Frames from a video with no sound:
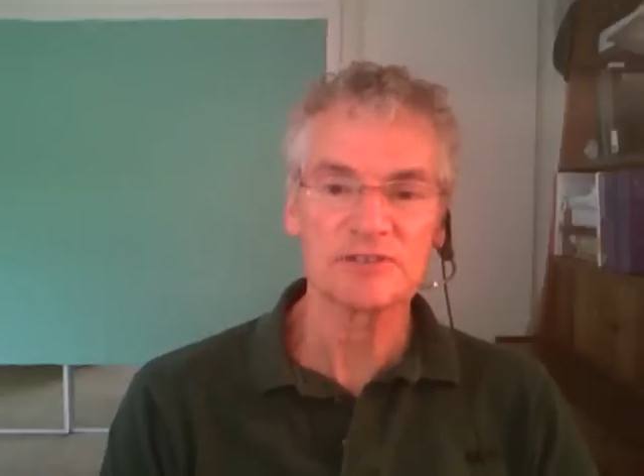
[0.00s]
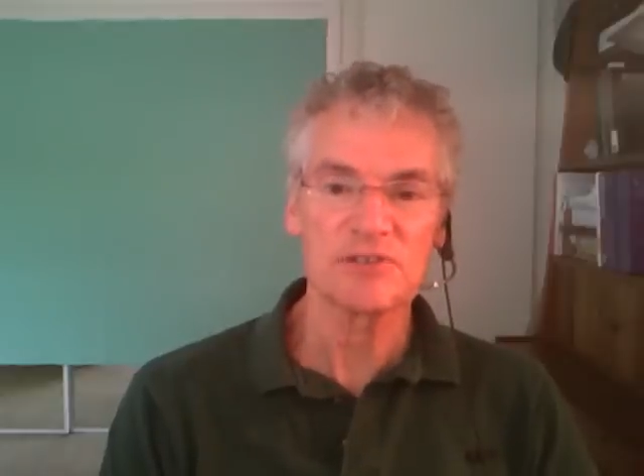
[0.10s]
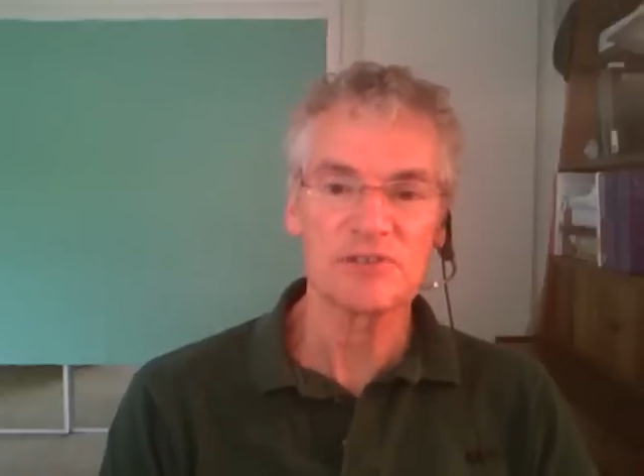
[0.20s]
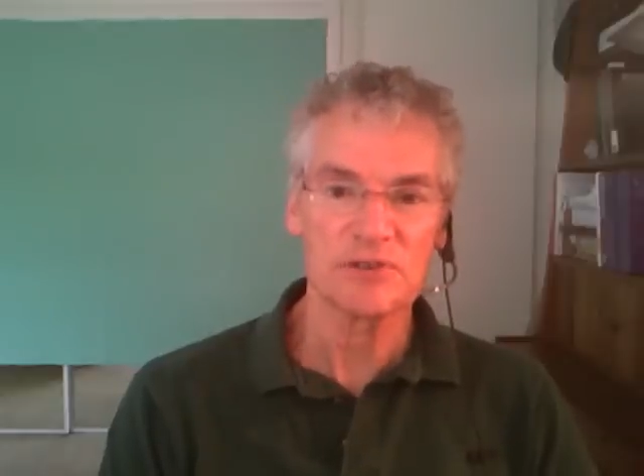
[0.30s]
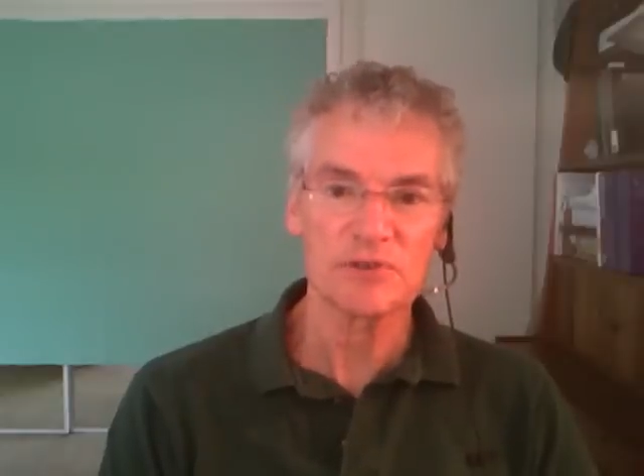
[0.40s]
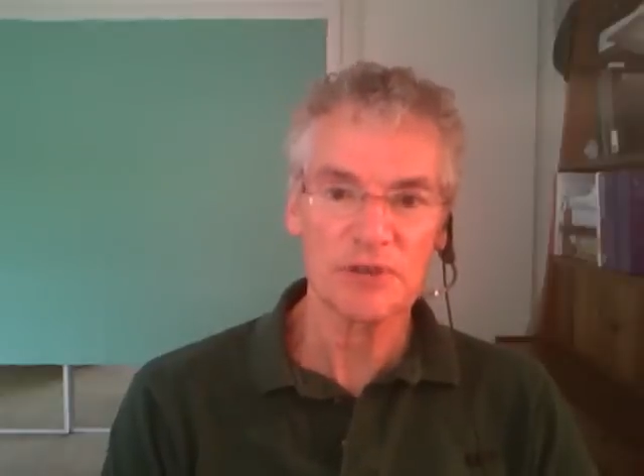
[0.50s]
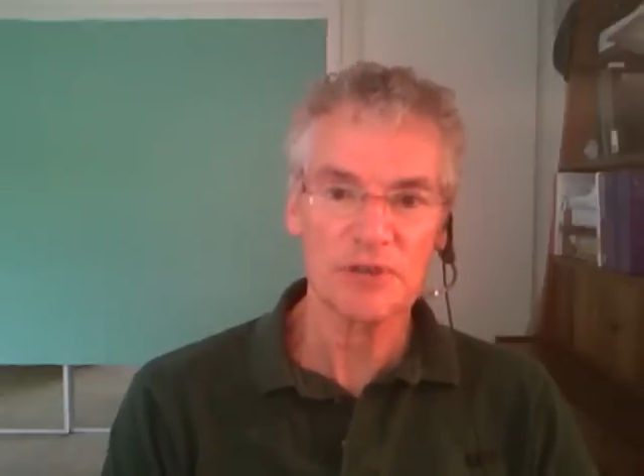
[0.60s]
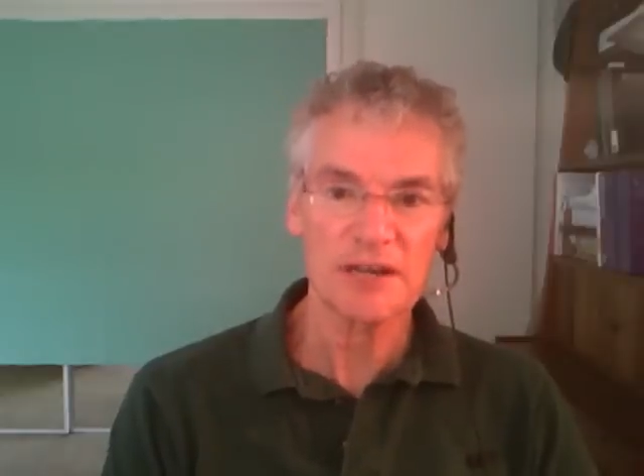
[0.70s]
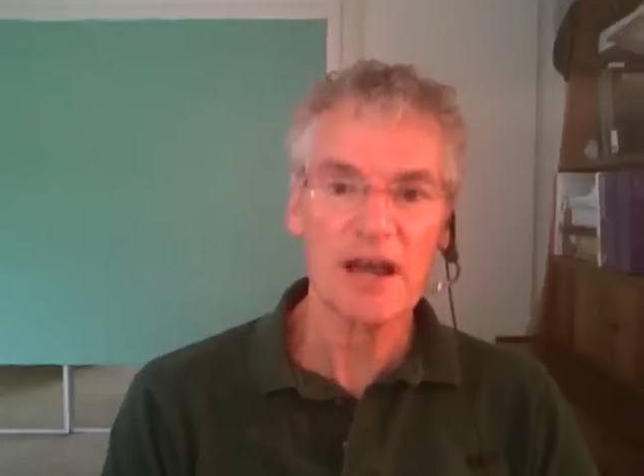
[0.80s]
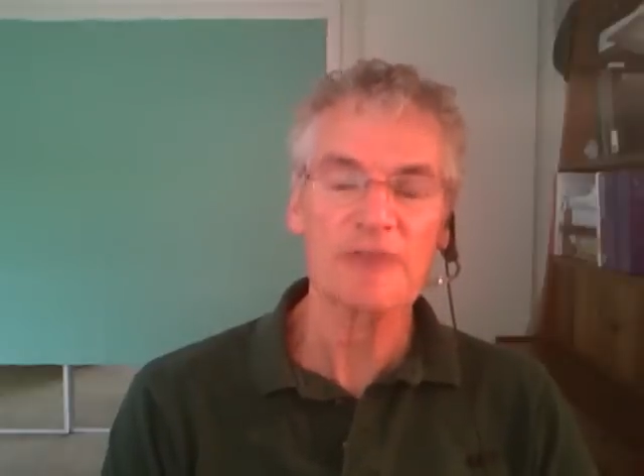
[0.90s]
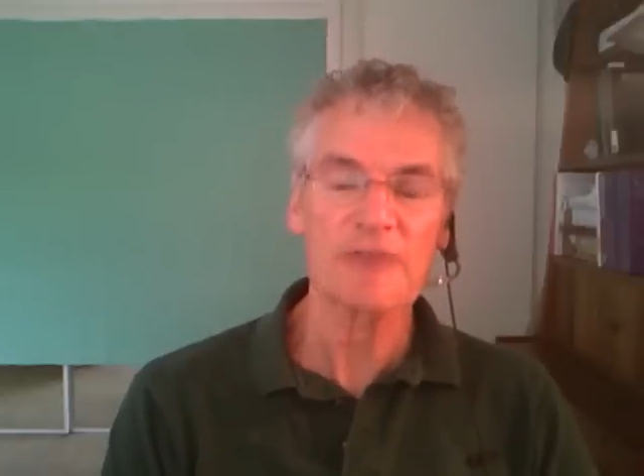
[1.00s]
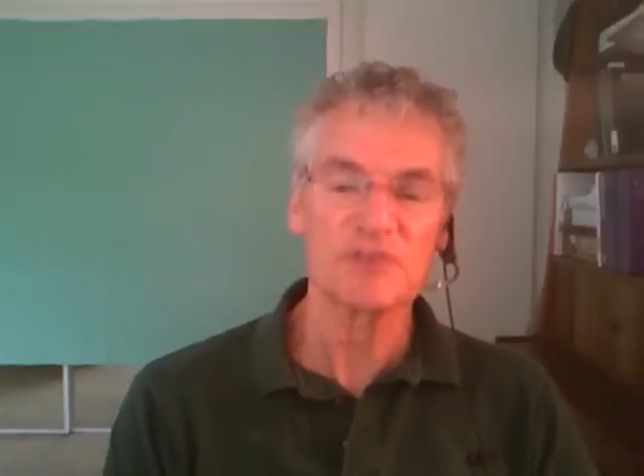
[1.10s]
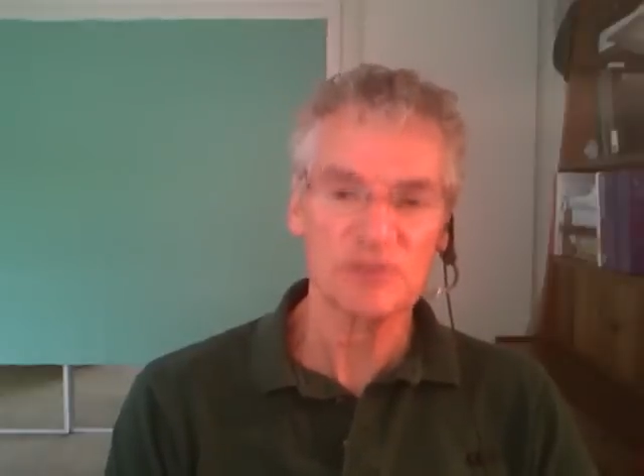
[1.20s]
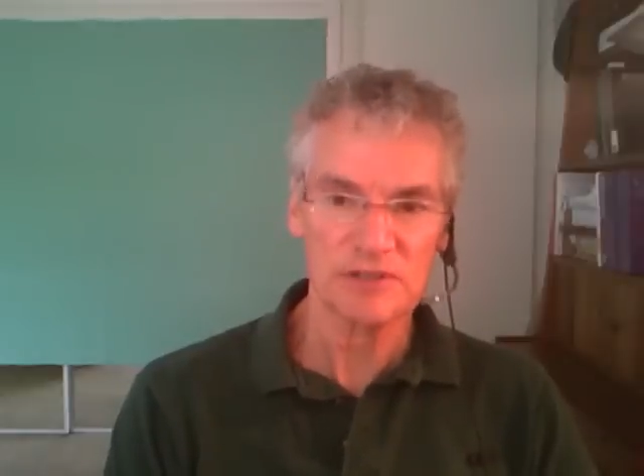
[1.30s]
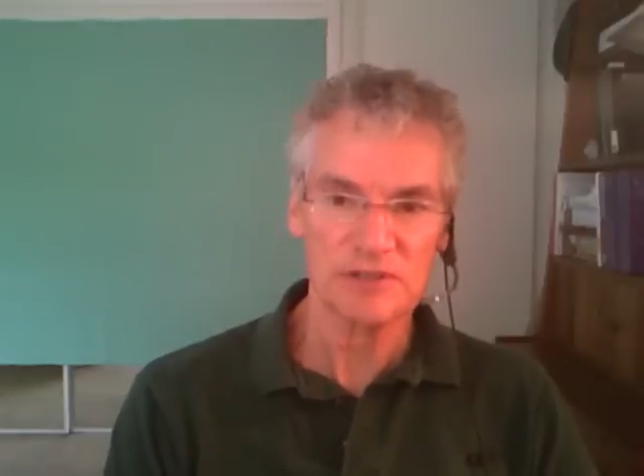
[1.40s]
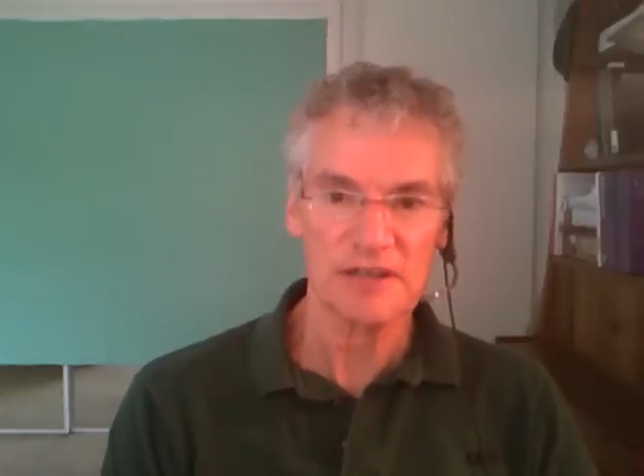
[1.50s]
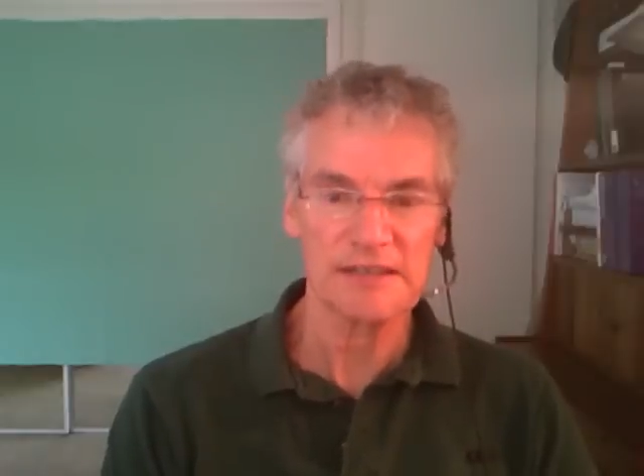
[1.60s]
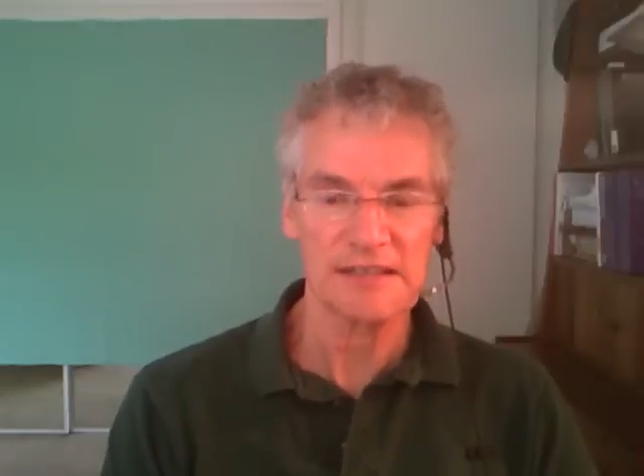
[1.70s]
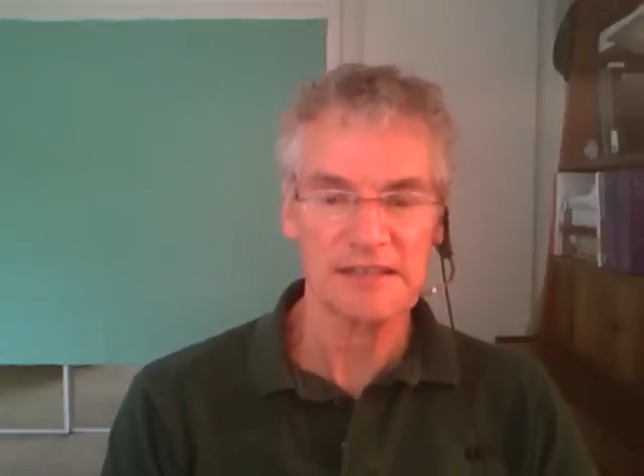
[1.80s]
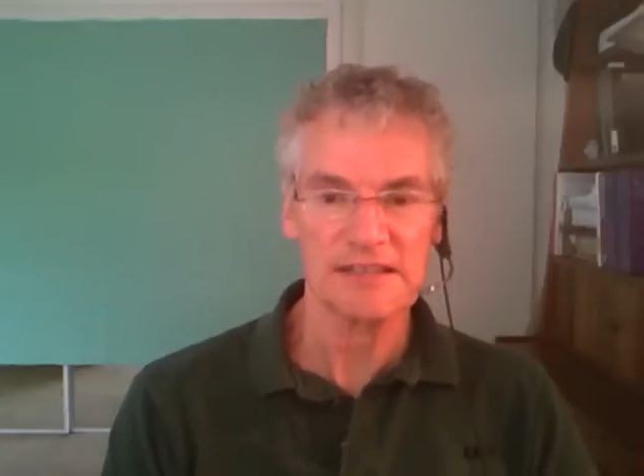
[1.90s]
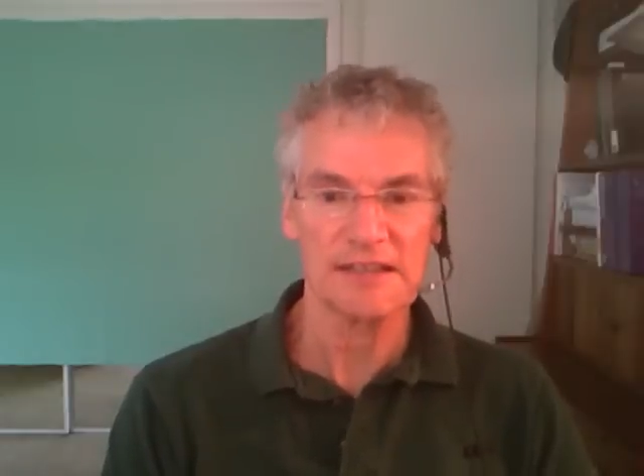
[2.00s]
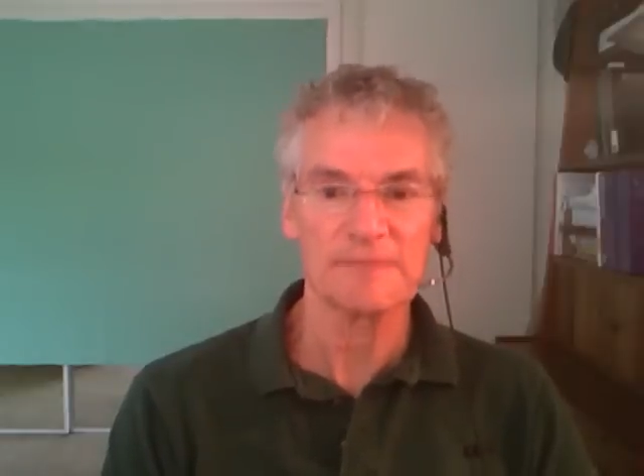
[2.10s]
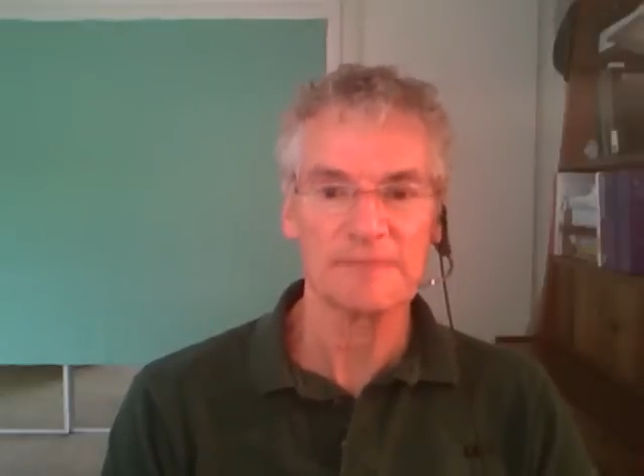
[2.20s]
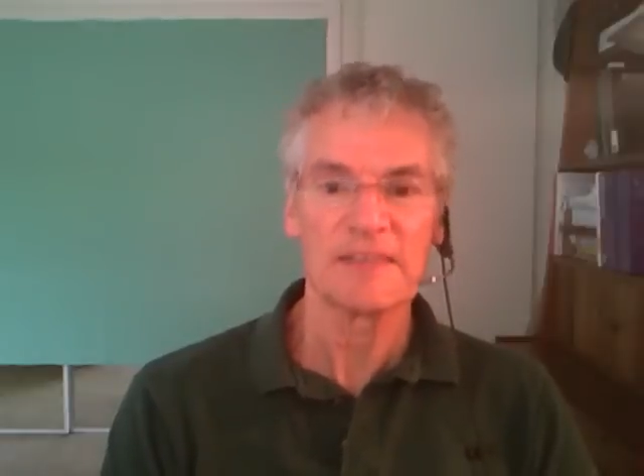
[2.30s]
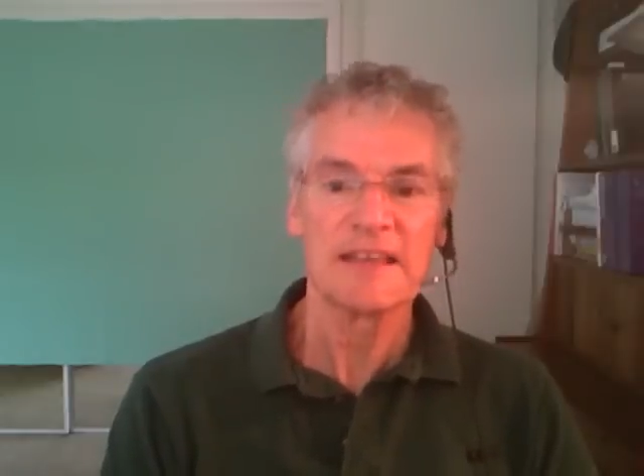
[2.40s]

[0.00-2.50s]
So you can turn it off and turn it on that setting,